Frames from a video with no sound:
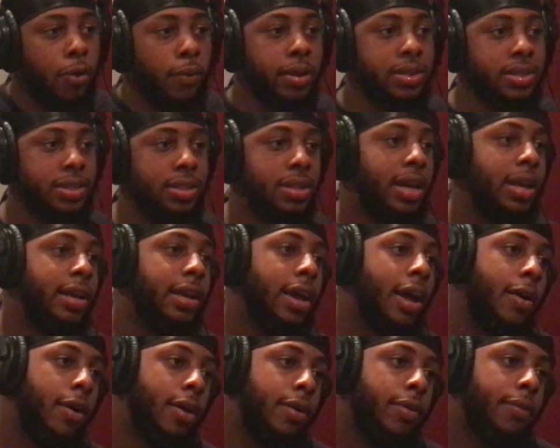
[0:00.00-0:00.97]
original. Like
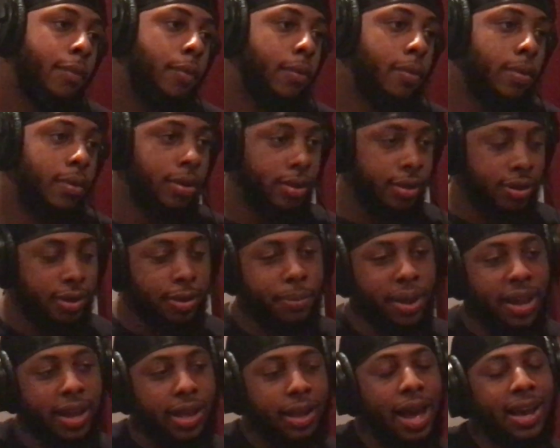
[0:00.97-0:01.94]
the
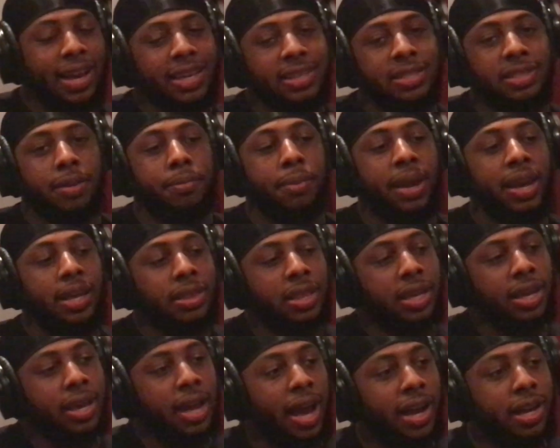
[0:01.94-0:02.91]
main
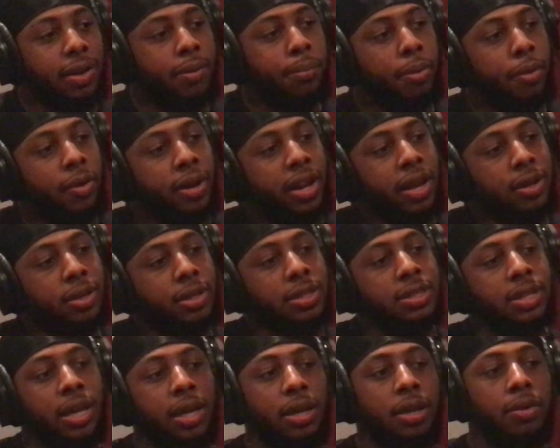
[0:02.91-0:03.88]
thing I can point out
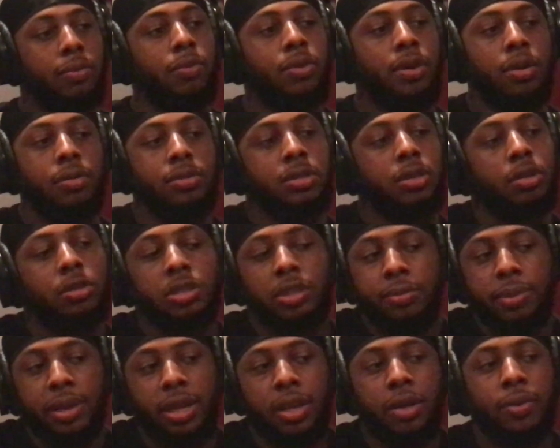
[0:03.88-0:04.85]
is like on
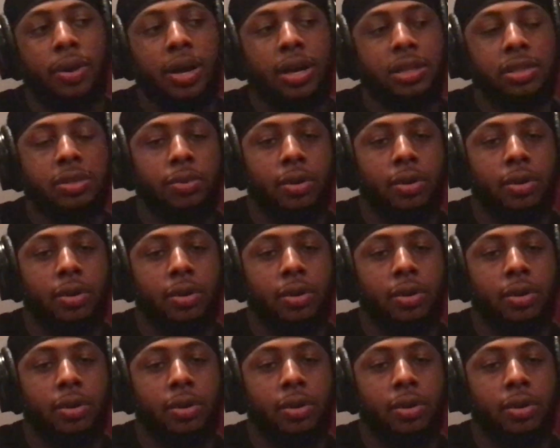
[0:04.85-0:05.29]
social media wise or